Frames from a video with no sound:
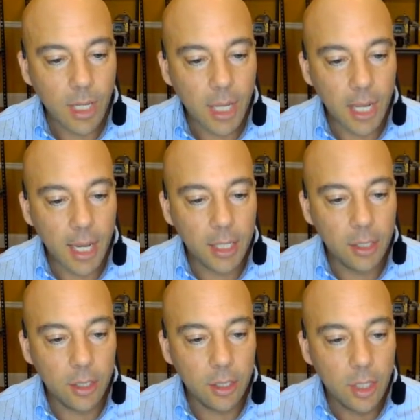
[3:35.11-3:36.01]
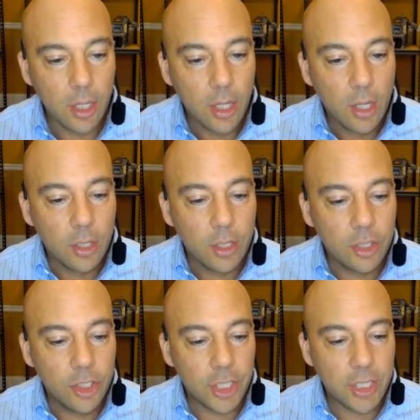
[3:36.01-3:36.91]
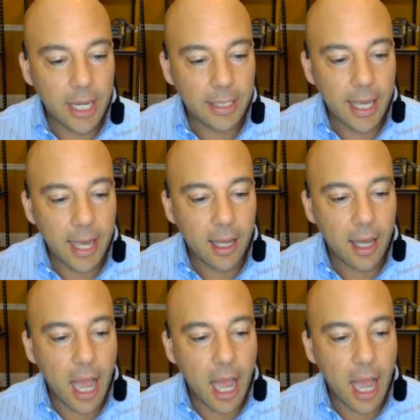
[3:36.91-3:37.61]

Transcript: And just like that,